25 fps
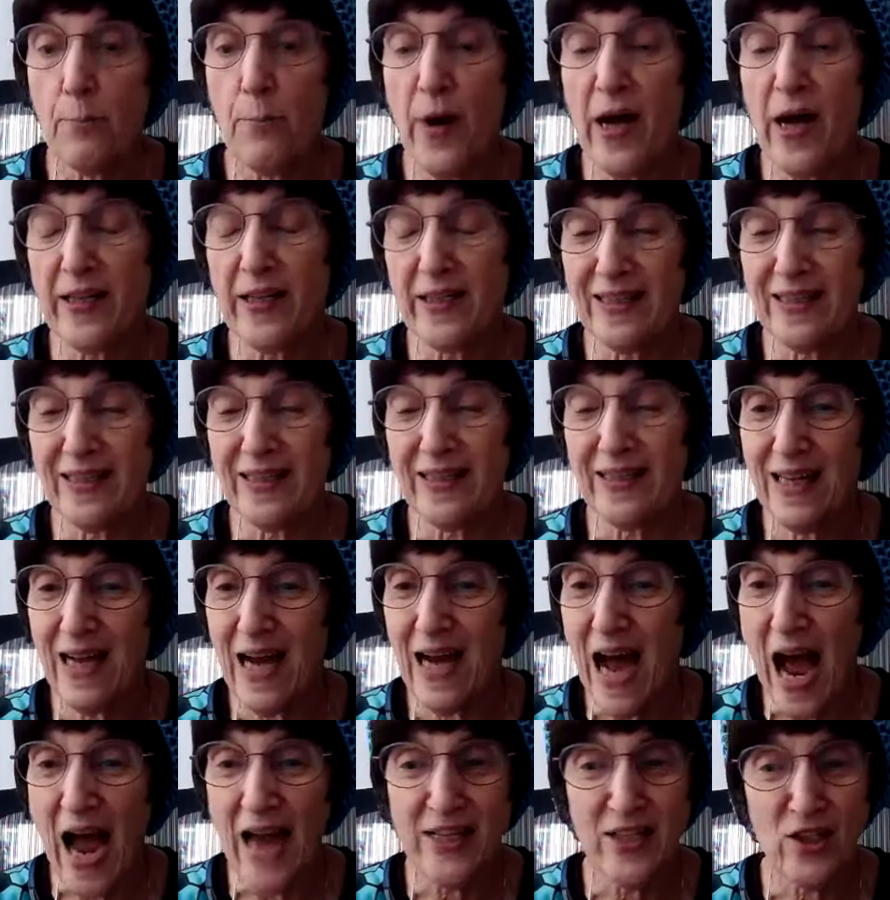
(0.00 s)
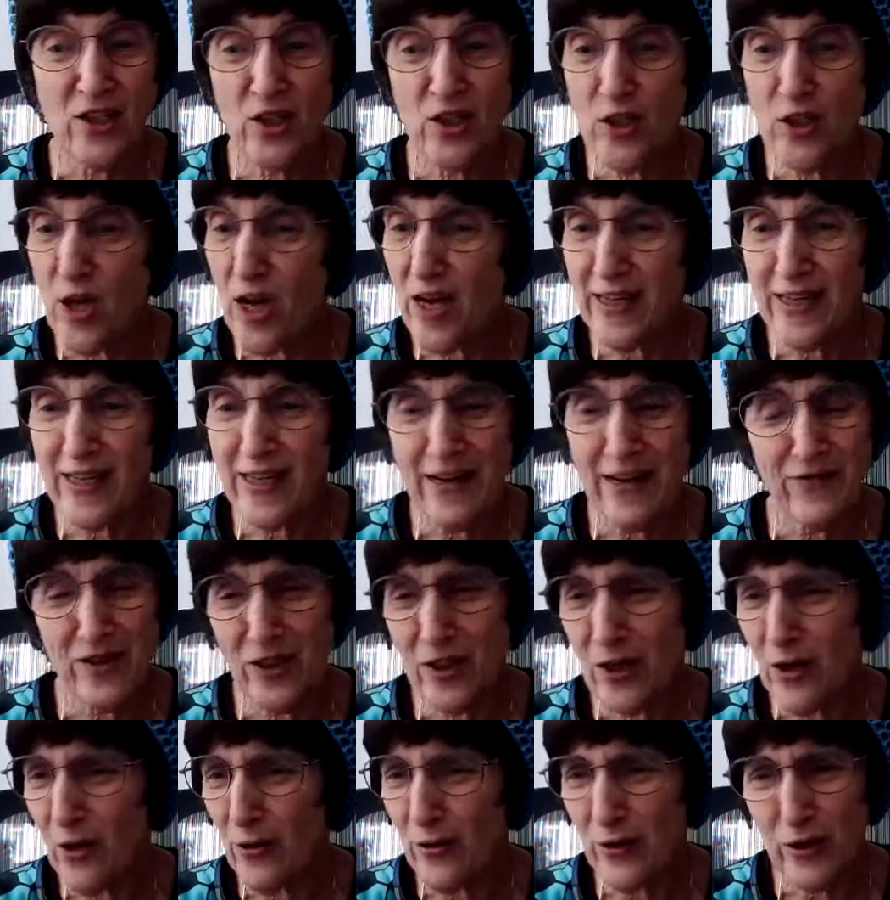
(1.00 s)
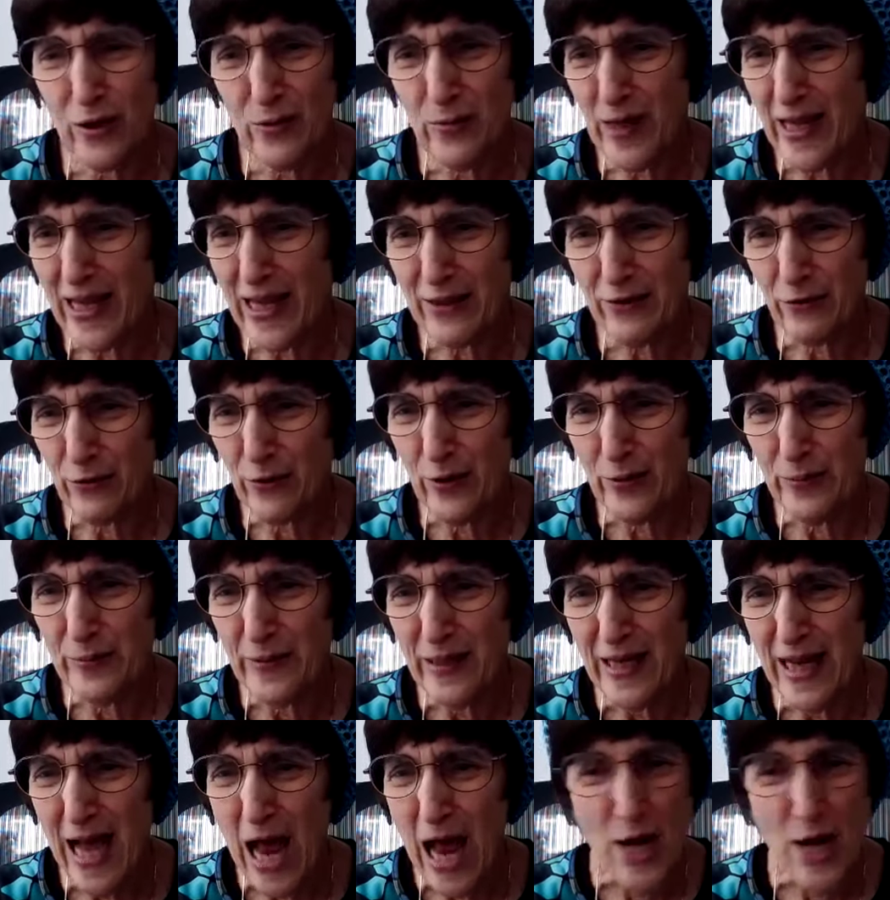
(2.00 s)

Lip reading: But I did not have to go to the bathroom.